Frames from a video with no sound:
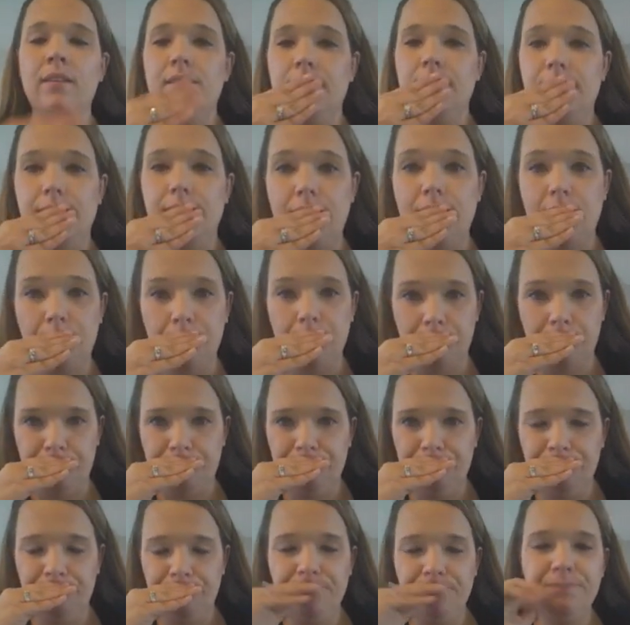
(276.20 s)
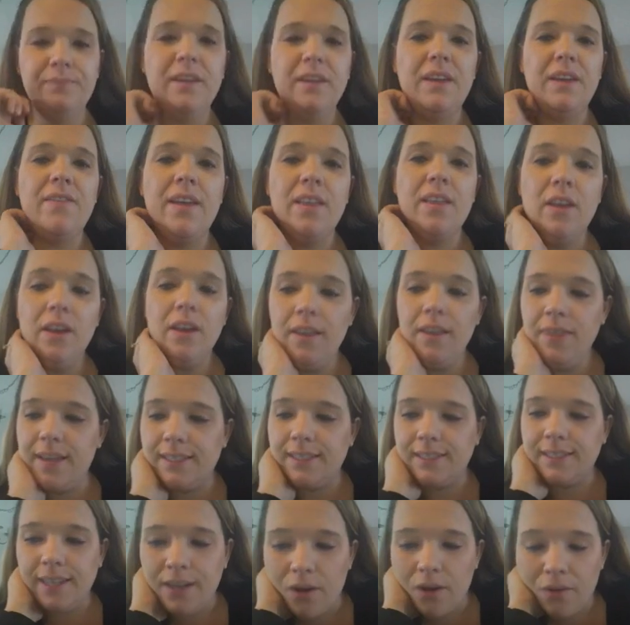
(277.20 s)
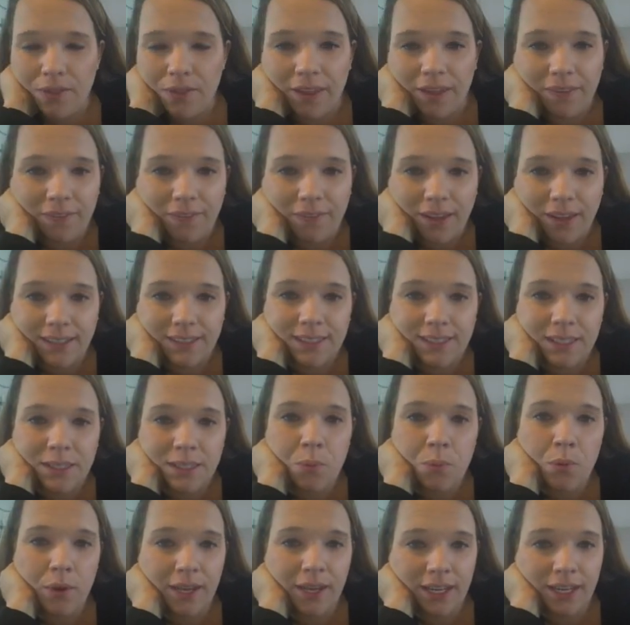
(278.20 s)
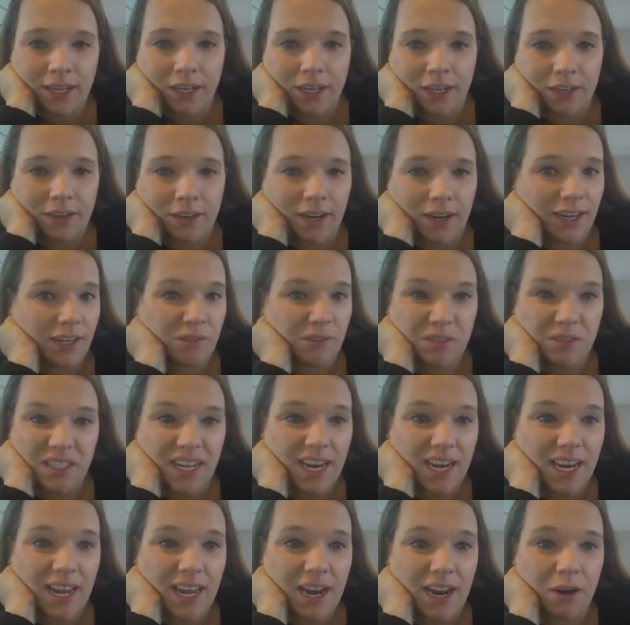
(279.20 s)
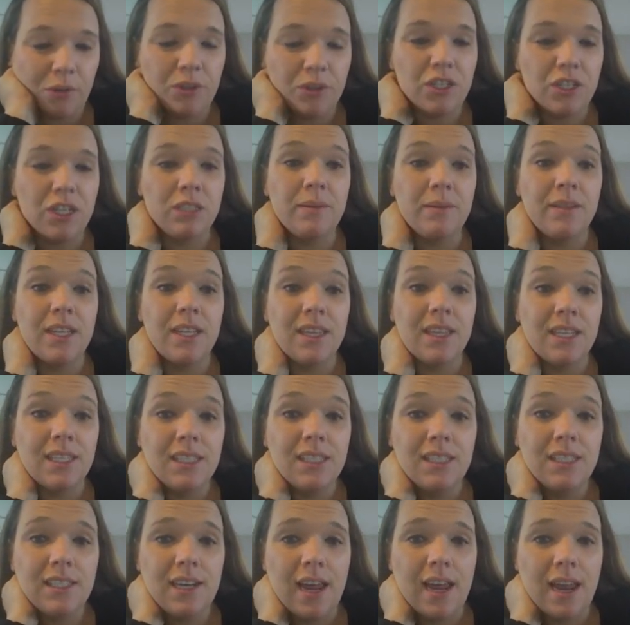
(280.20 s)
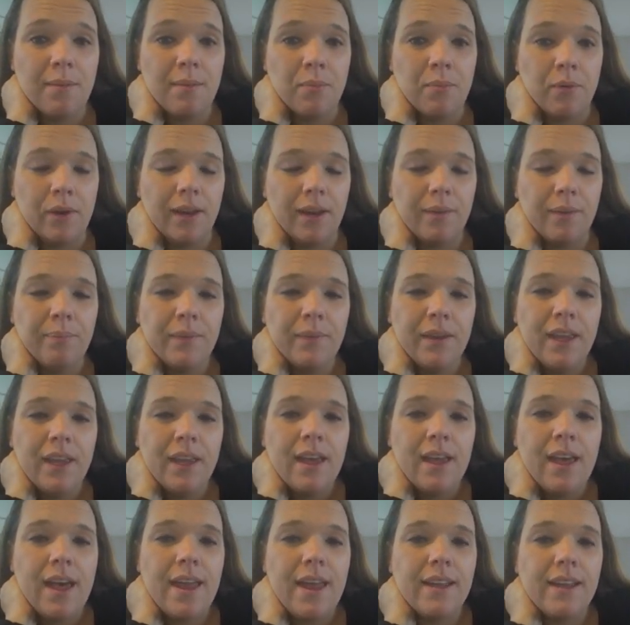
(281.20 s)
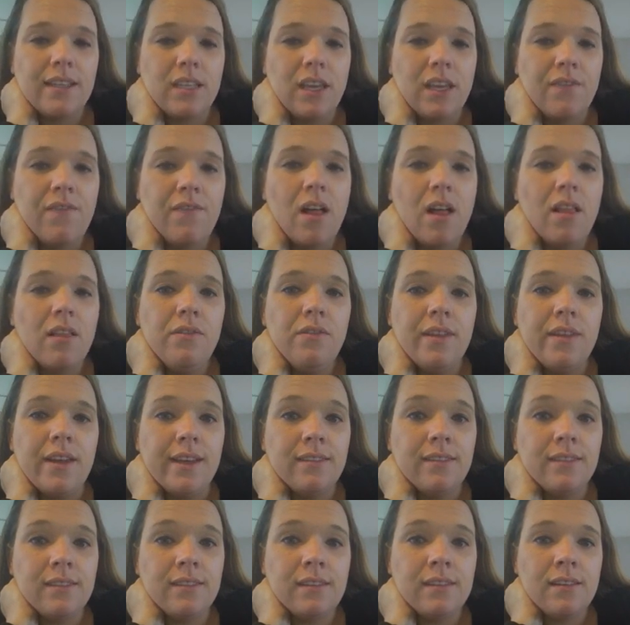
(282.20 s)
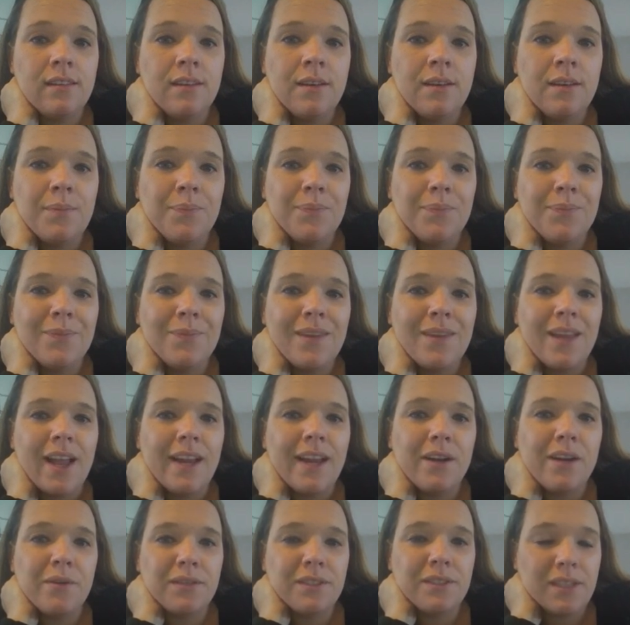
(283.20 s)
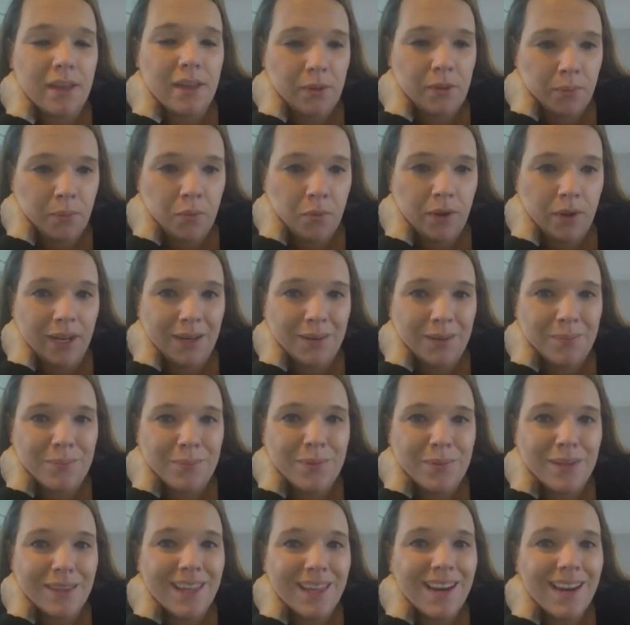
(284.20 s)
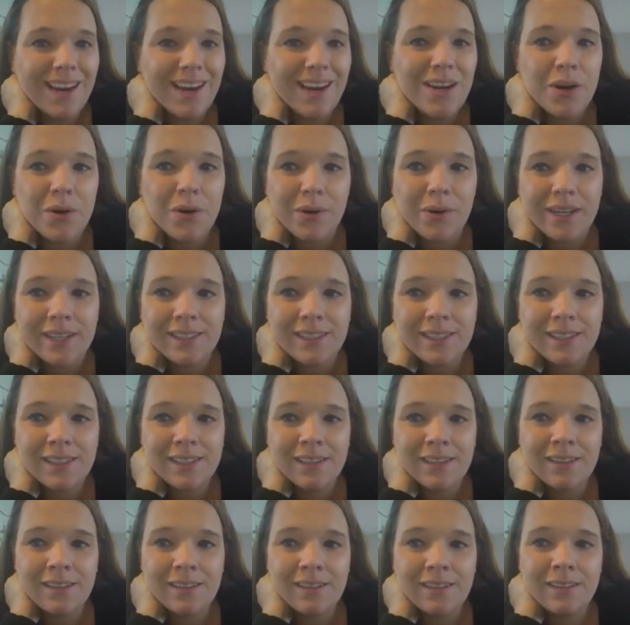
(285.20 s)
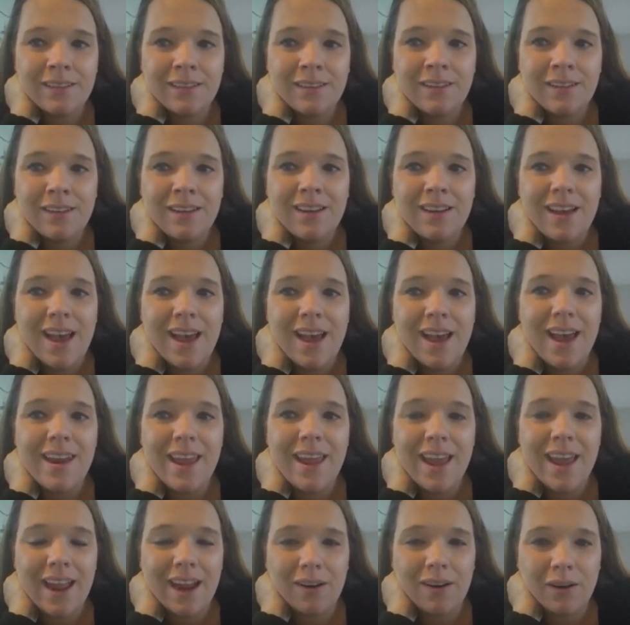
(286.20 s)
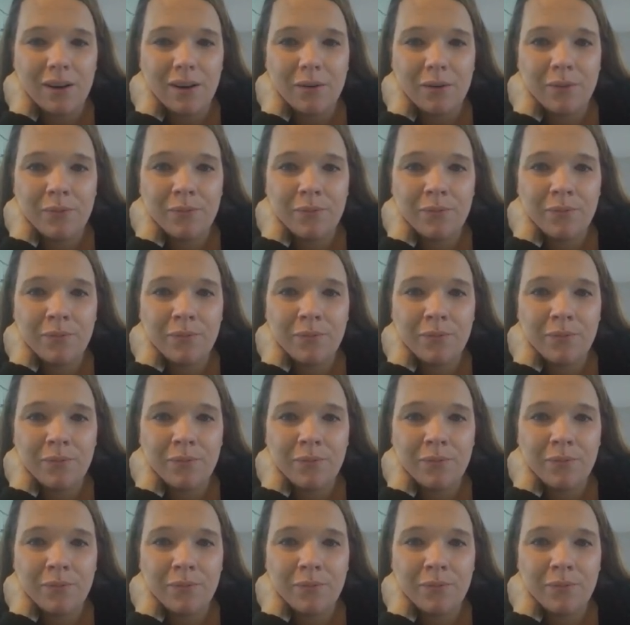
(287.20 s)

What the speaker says: So if I look at this, I know that I see the point here. I don't see any arrow, which tells me that this is an endpoint. And as I follow this, I notice another point, but then I notice an arrow.